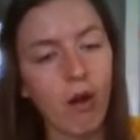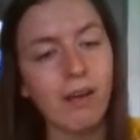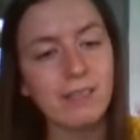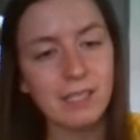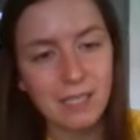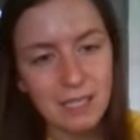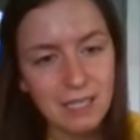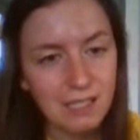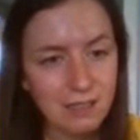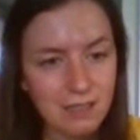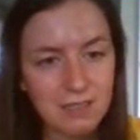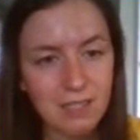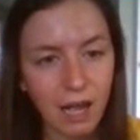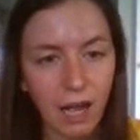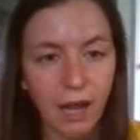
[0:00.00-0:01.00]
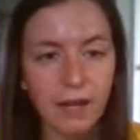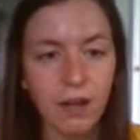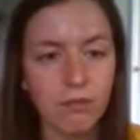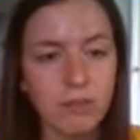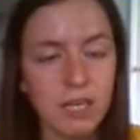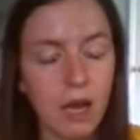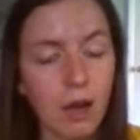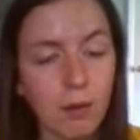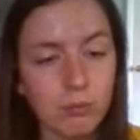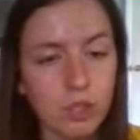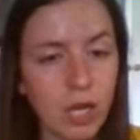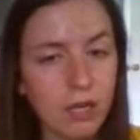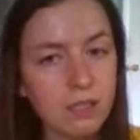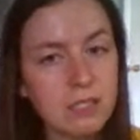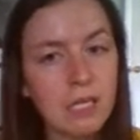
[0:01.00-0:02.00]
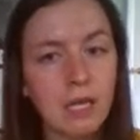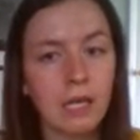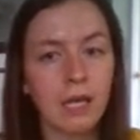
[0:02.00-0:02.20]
on the inside of the object.